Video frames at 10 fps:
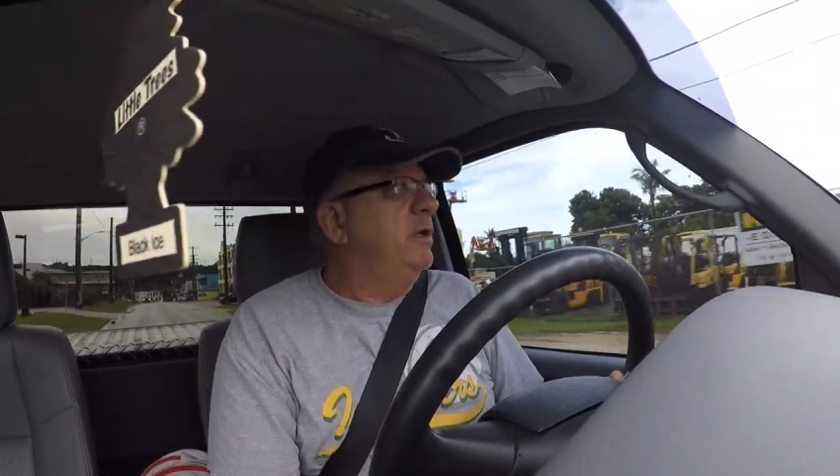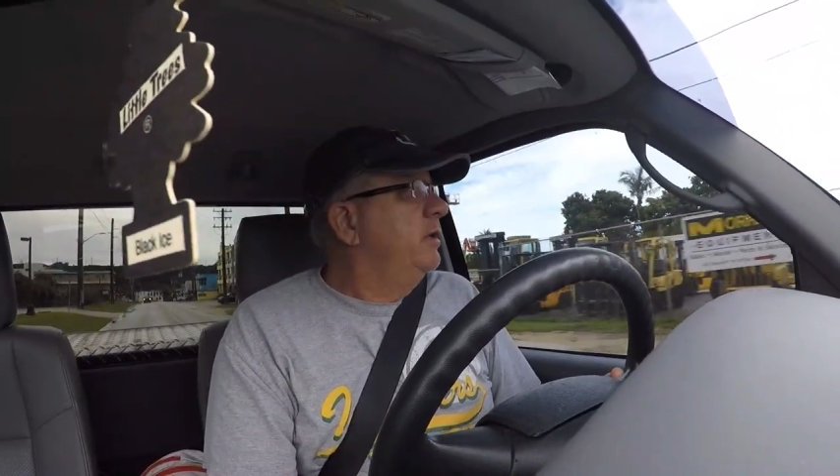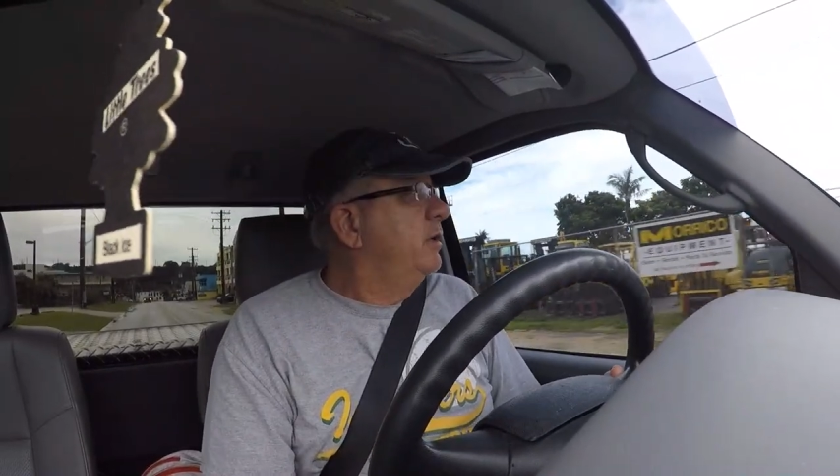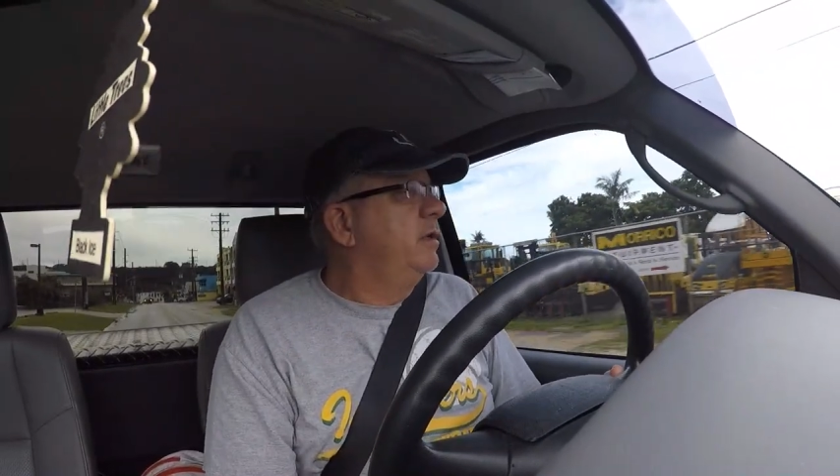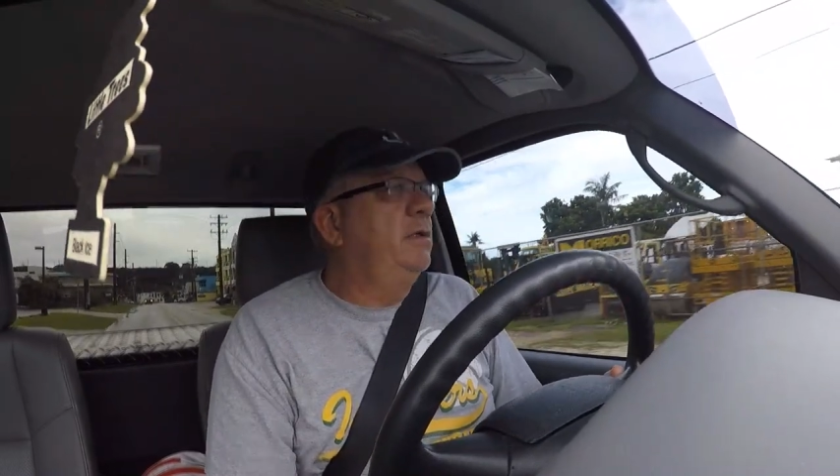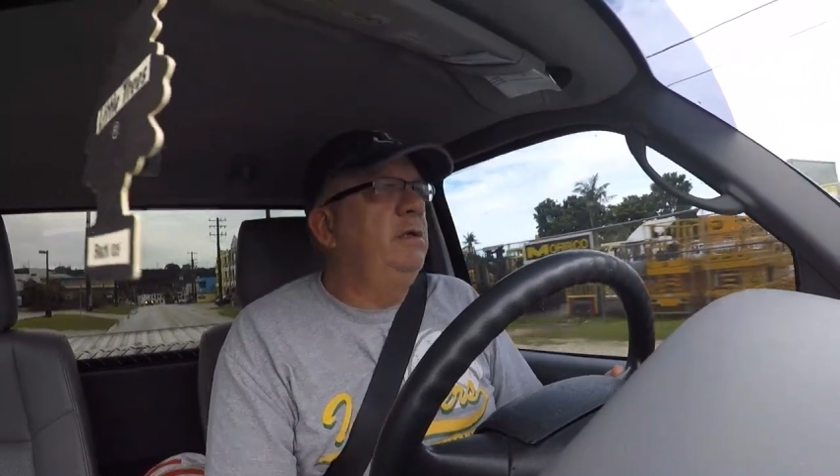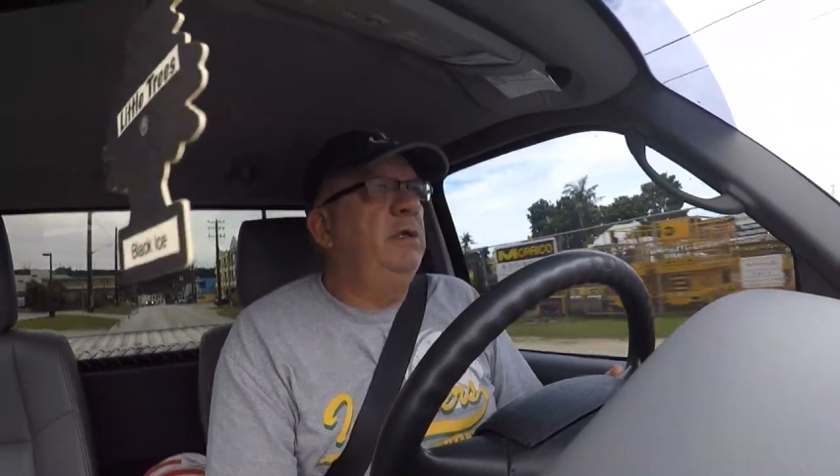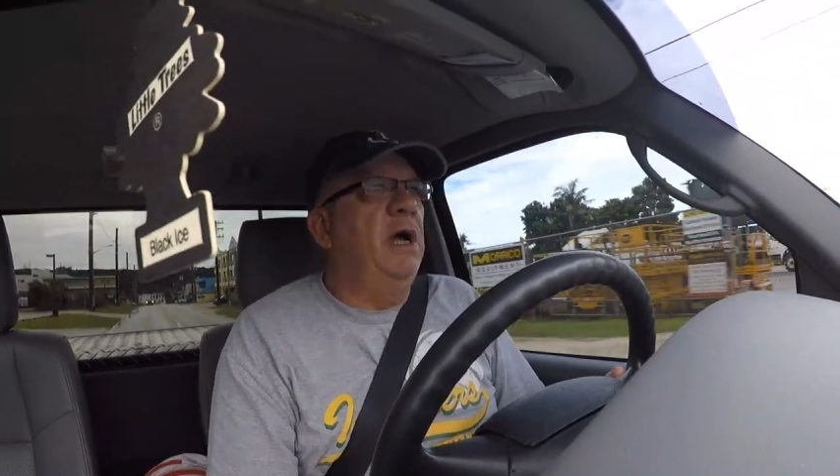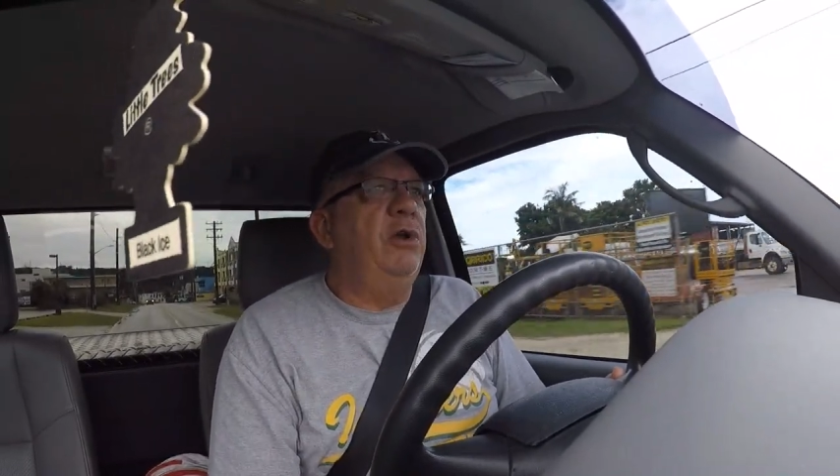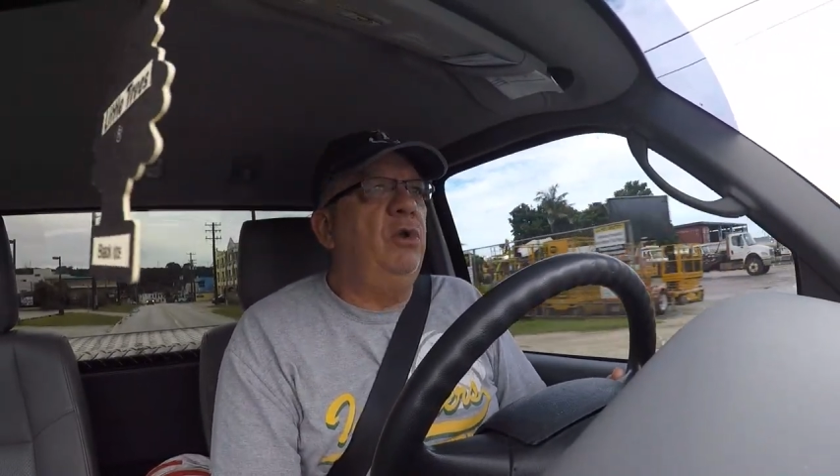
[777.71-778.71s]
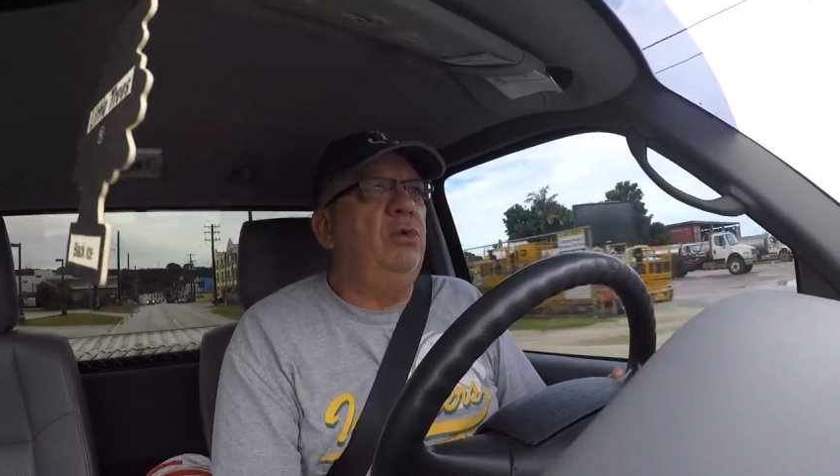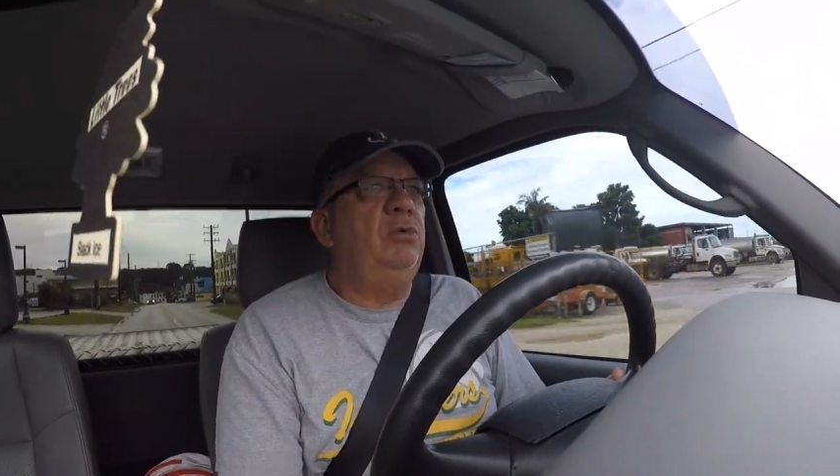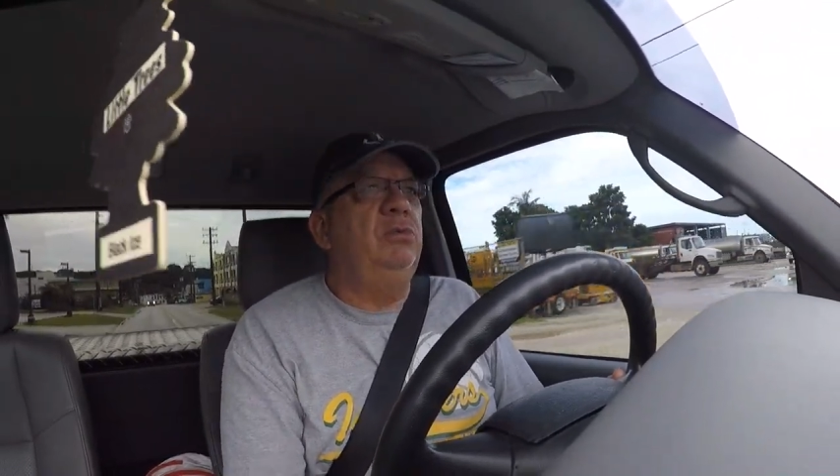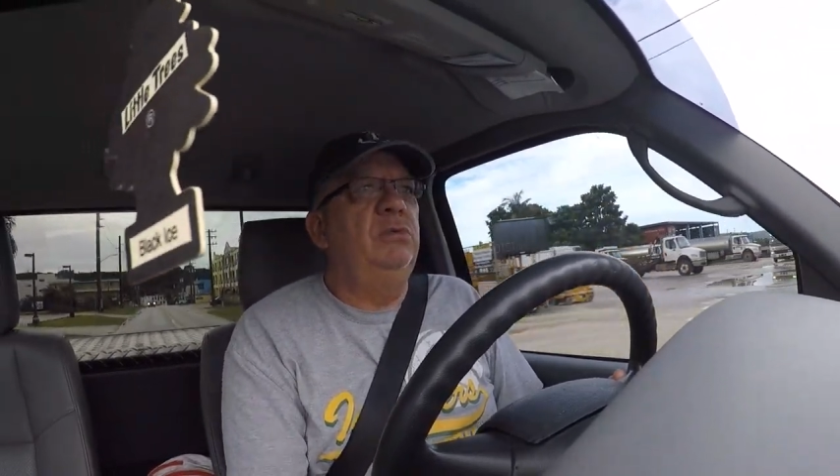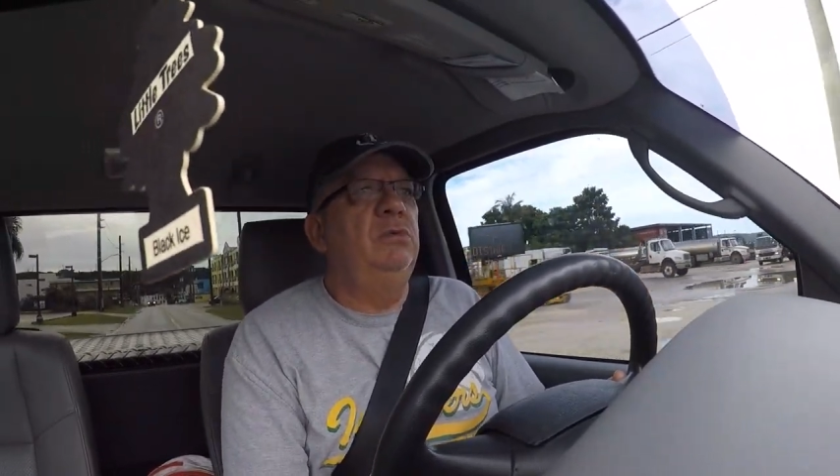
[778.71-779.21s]
the
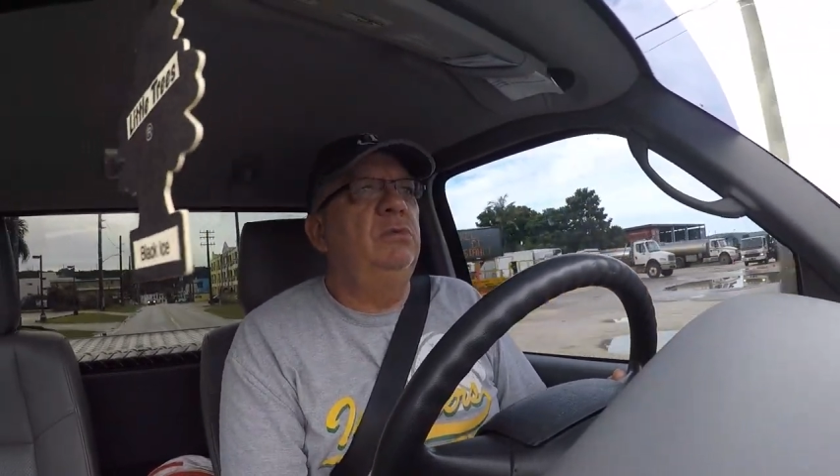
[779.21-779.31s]
condo.